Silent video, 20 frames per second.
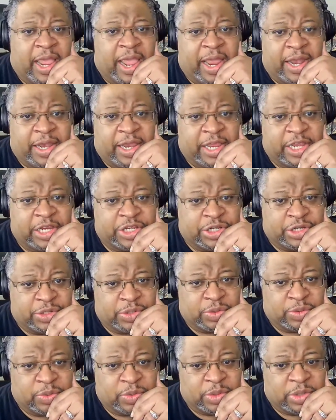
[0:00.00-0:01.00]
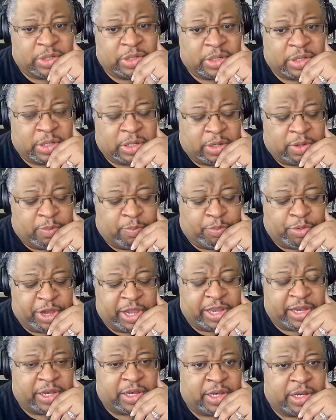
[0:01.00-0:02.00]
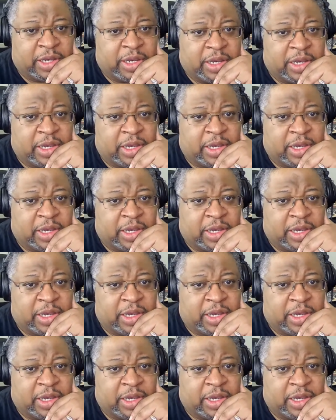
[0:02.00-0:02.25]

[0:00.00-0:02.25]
an issue, but